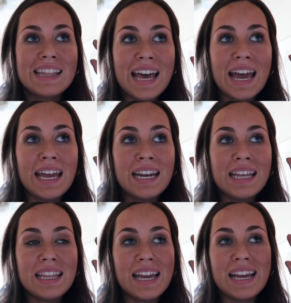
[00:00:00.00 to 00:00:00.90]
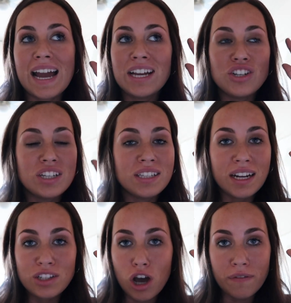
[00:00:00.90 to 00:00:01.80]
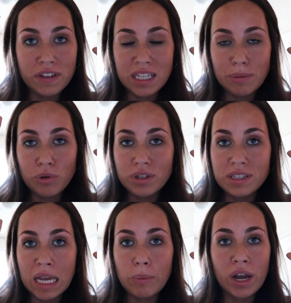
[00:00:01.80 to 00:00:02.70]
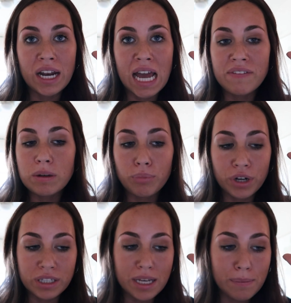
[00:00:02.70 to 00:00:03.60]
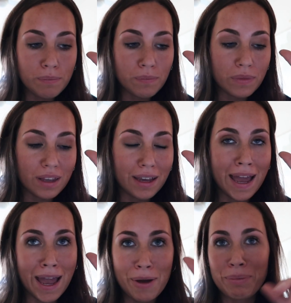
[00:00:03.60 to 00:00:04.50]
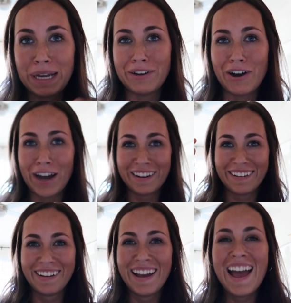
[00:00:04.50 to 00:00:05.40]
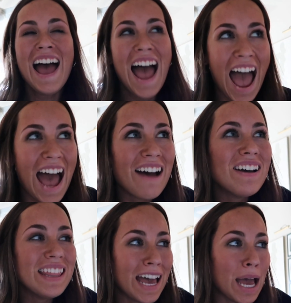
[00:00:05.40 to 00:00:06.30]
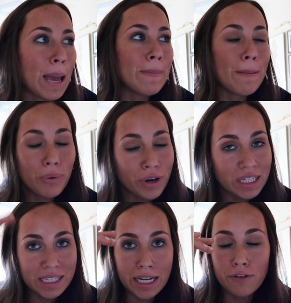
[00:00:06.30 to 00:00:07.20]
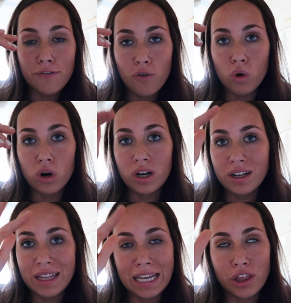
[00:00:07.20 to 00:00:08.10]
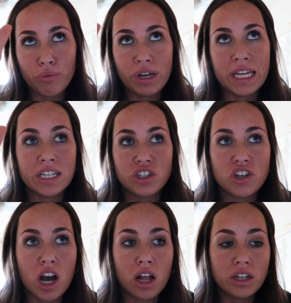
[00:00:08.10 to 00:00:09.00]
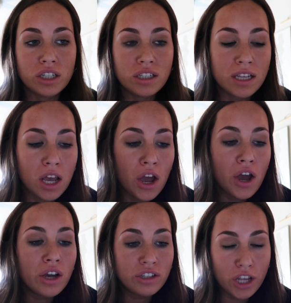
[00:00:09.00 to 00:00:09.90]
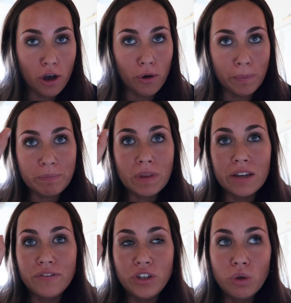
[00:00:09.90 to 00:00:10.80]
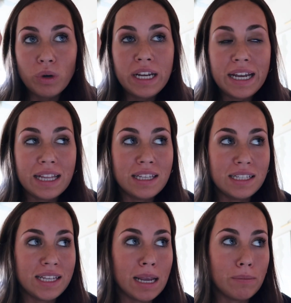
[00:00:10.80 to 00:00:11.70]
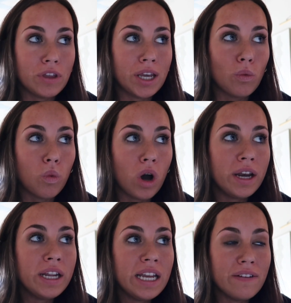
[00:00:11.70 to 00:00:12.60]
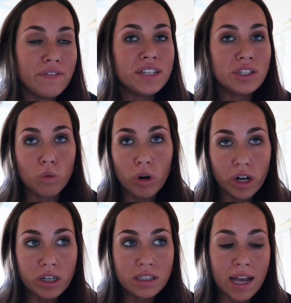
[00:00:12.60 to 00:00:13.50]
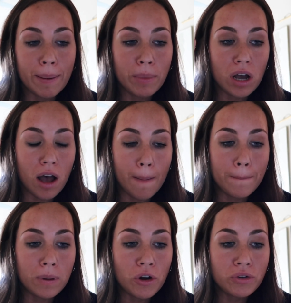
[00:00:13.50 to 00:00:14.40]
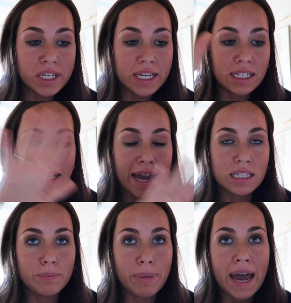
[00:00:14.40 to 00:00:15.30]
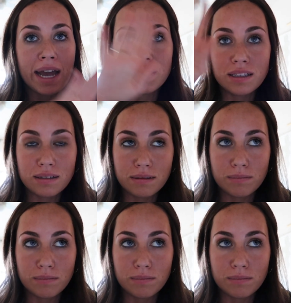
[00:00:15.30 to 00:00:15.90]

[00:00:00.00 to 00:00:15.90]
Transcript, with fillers: Then they, I can just send it to Office Depot the same way and have it print them. Oh my God. Have them print it for like three-ish dollars. So if you want to get this same thing, one, if this works, I'm going to upload the exact bat